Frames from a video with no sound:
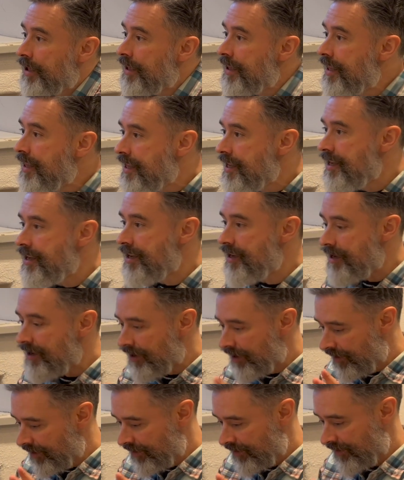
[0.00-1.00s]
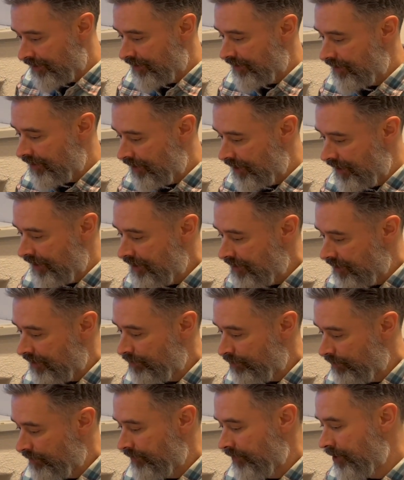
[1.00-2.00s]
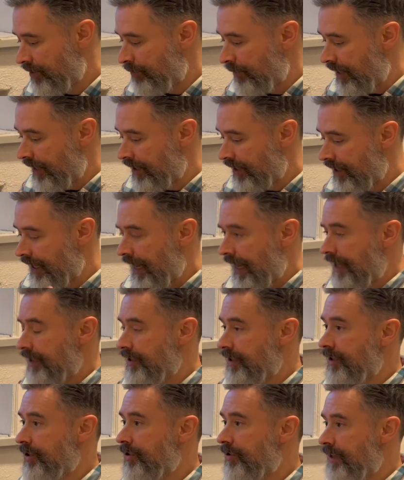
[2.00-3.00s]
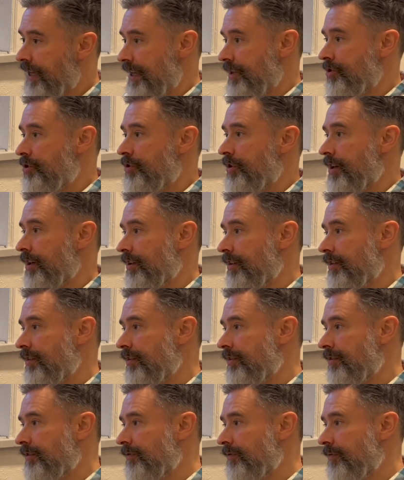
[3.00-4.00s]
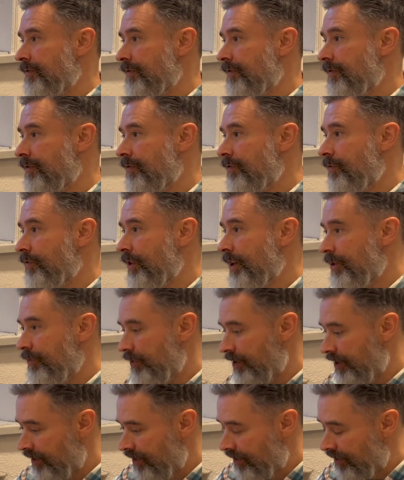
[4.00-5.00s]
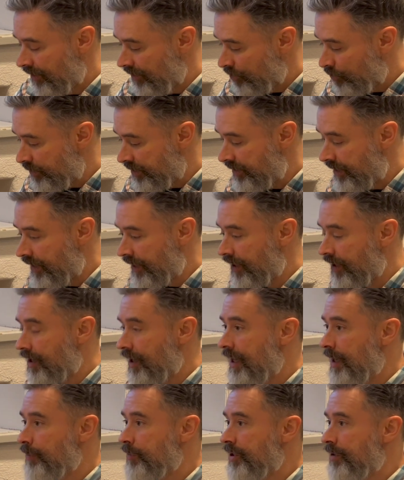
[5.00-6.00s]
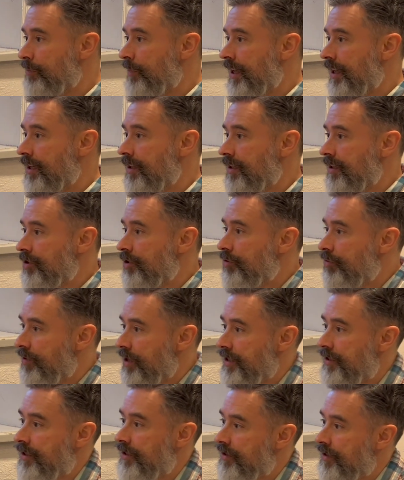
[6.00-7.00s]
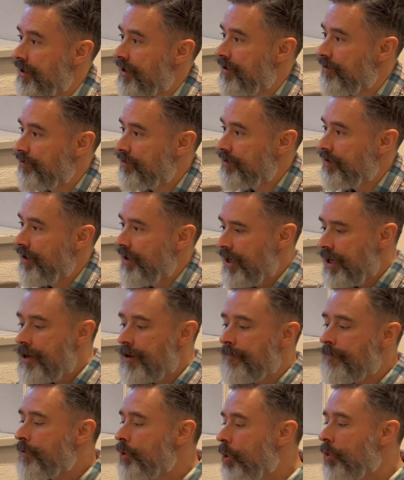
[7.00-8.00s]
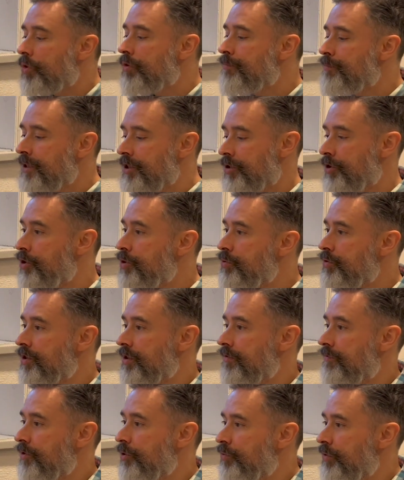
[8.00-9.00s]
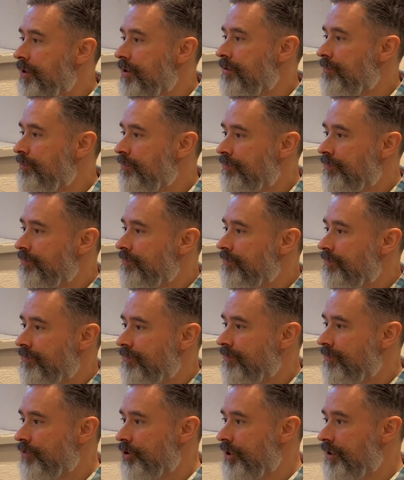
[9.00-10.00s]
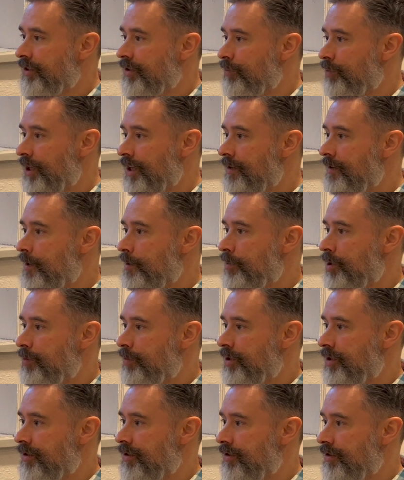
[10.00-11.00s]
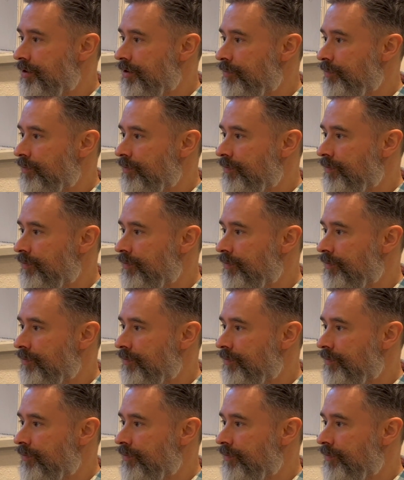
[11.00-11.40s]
the item to make an acid dance track, right? With the twisting the knobs and making these crazy sounds. Total misuse of the rhythm system, the accompaniment system,